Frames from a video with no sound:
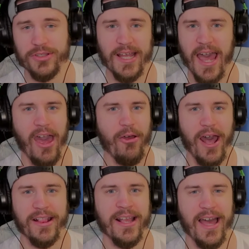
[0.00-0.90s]
to say,
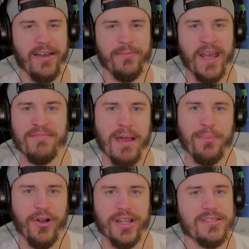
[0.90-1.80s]
I think I've made my
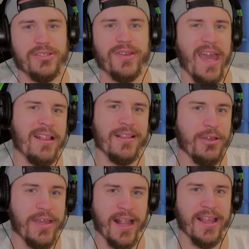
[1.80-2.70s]
points. You can
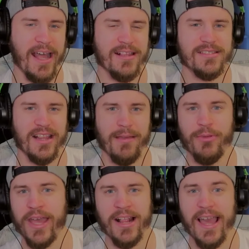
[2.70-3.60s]
get slim,
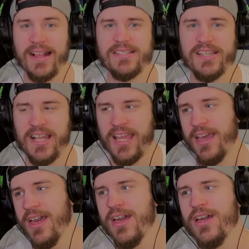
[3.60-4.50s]
you can get
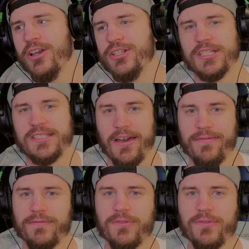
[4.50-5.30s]
skinny. You just have